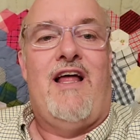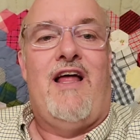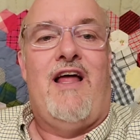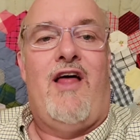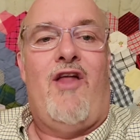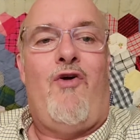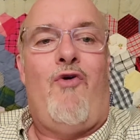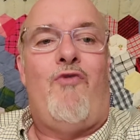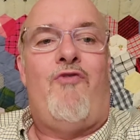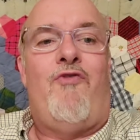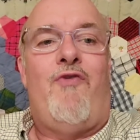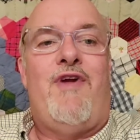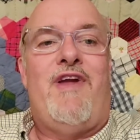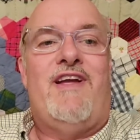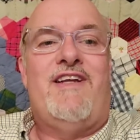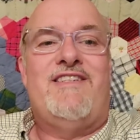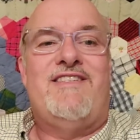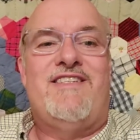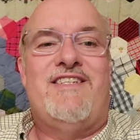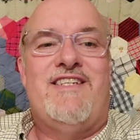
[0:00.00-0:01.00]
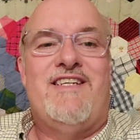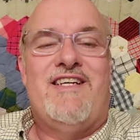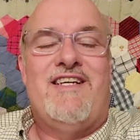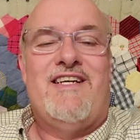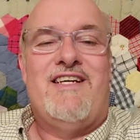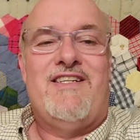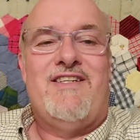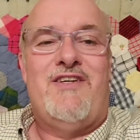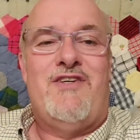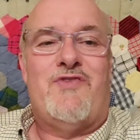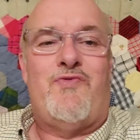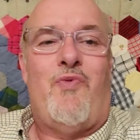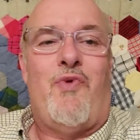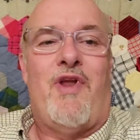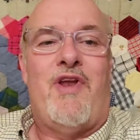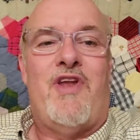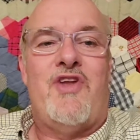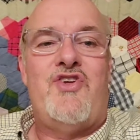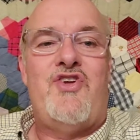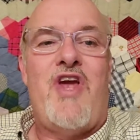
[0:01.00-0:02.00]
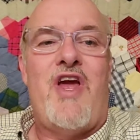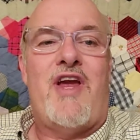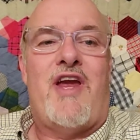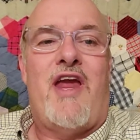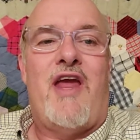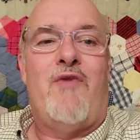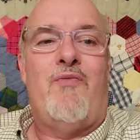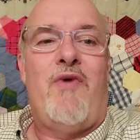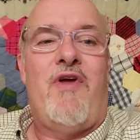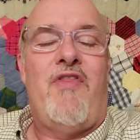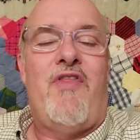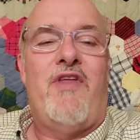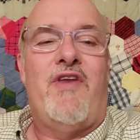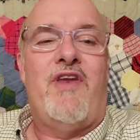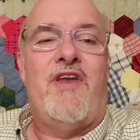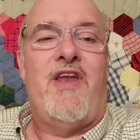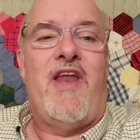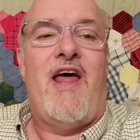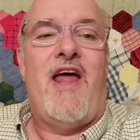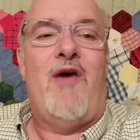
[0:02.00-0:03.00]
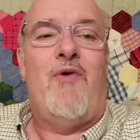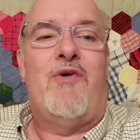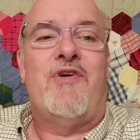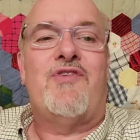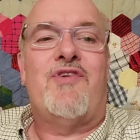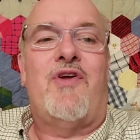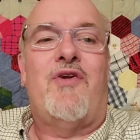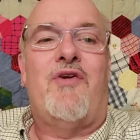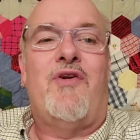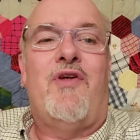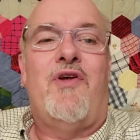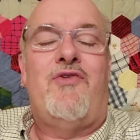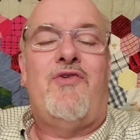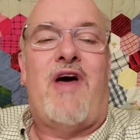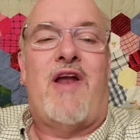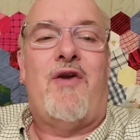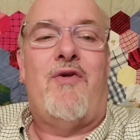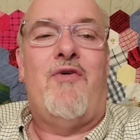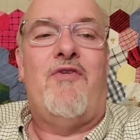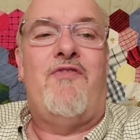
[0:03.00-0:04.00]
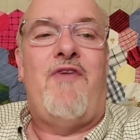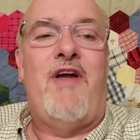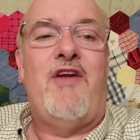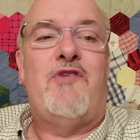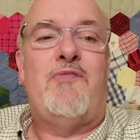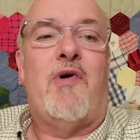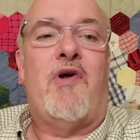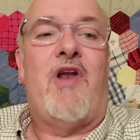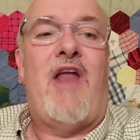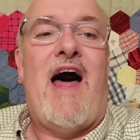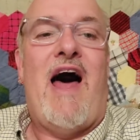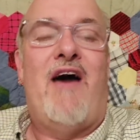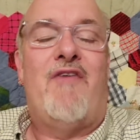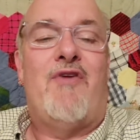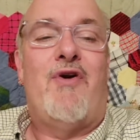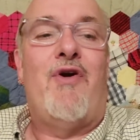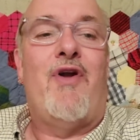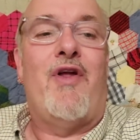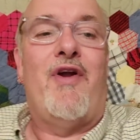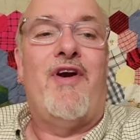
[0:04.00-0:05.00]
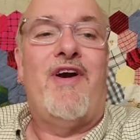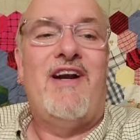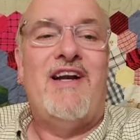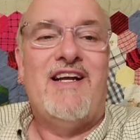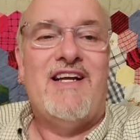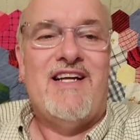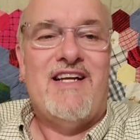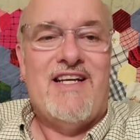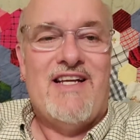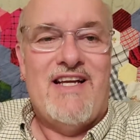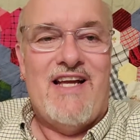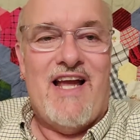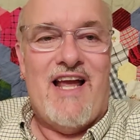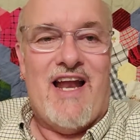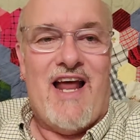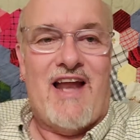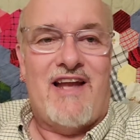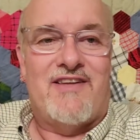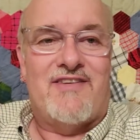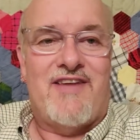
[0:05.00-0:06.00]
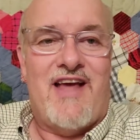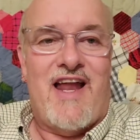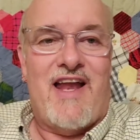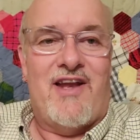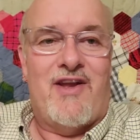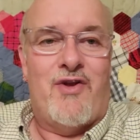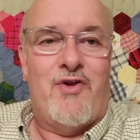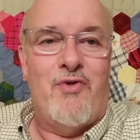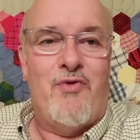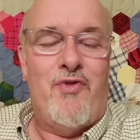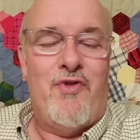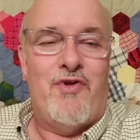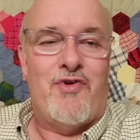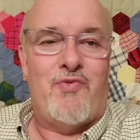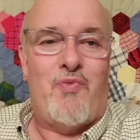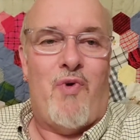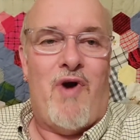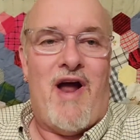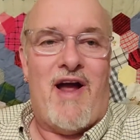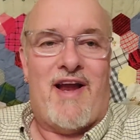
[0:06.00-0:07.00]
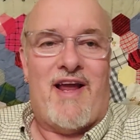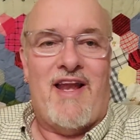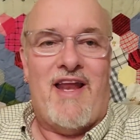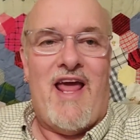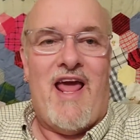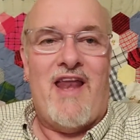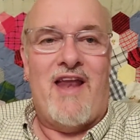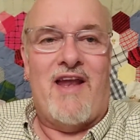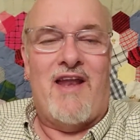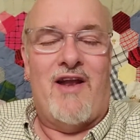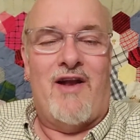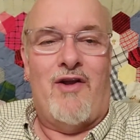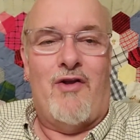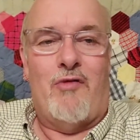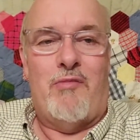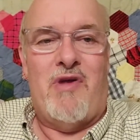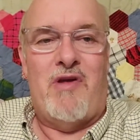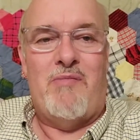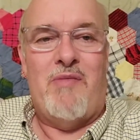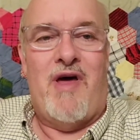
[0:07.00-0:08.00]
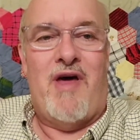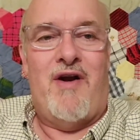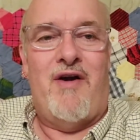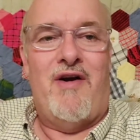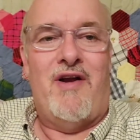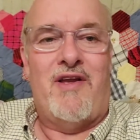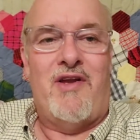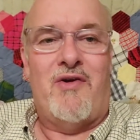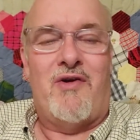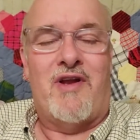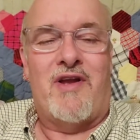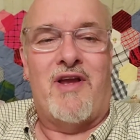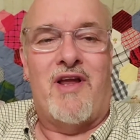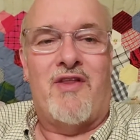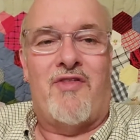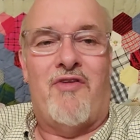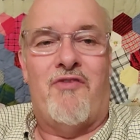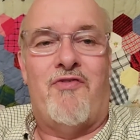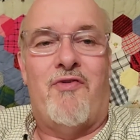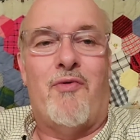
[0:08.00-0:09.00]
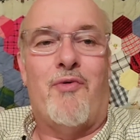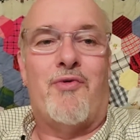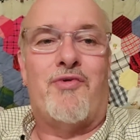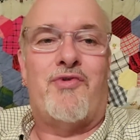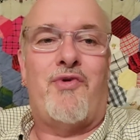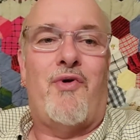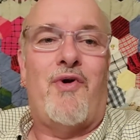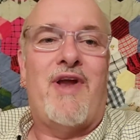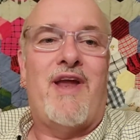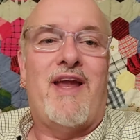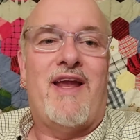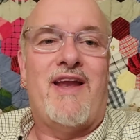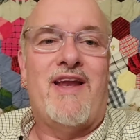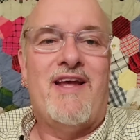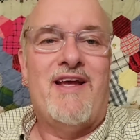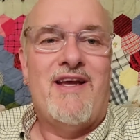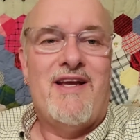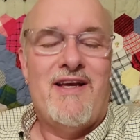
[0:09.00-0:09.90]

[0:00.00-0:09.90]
Hello friends, just wanted to check in with you today. I was going to try to do a Facebook Live earlier and I decided to do this where I could edit it a little bit better and you could get the full screen.